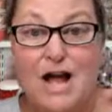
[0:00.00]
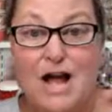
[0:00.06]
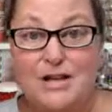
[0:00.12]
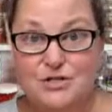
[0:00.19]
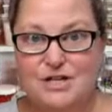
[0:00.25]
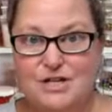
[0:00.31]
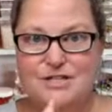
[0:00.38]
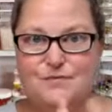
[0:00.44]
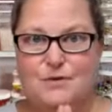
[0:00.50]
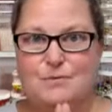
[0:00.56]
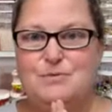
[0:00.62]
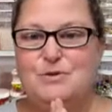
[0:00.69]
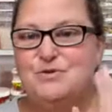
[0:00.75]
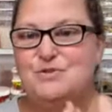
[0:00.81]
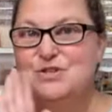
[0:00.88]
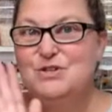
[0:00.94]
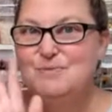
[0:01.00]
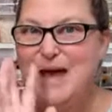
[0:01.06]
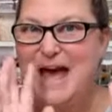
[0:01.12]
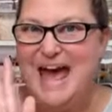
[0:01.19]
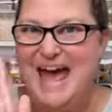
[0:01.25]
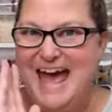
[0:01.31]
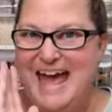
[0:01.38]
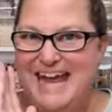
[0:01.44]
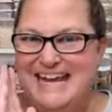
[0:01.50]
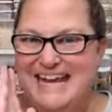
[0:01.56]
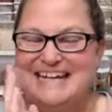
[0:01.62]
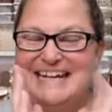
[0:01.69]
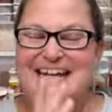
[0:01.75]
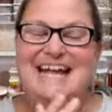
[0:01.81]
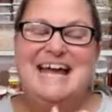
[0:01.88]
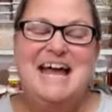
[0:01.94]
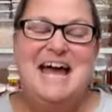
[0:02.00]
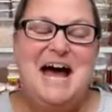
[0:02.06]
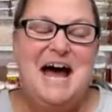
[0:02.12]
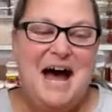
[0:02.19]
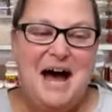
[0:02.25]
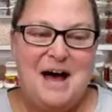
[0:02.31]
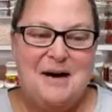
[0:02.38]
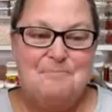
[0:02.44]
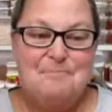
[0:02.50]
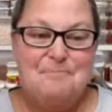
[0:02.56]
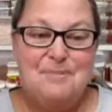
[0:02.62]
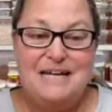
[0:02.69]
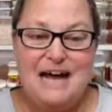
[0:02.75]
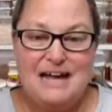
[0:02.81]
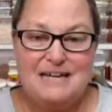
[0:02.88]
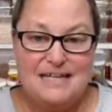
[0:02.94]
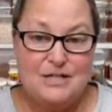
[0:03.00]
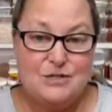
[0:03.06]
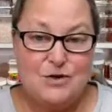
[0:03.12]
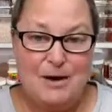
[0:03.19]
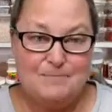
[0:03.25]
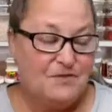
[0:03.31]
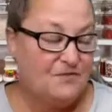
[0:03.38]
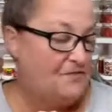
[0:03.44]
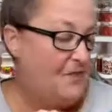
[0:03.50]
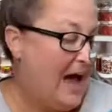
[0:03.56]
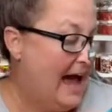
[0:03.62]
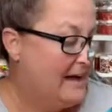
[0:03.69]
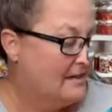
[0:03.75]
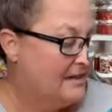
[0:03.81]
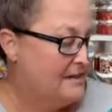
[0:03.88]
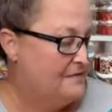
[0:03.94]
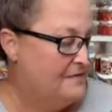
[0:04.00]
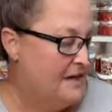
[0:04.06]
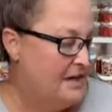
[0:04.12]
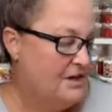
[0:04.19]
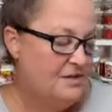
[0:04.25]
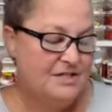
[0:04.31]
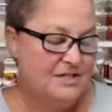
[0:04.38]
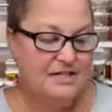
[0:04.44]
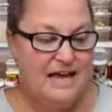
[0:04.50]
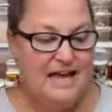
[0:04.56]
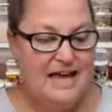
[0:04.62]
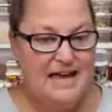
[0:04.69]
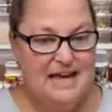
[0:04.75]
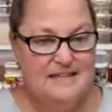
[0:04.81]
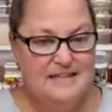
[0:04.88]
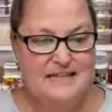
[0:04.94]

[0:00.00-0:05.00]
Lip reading: us from YouTube. Hey, because I dropped a file in there today that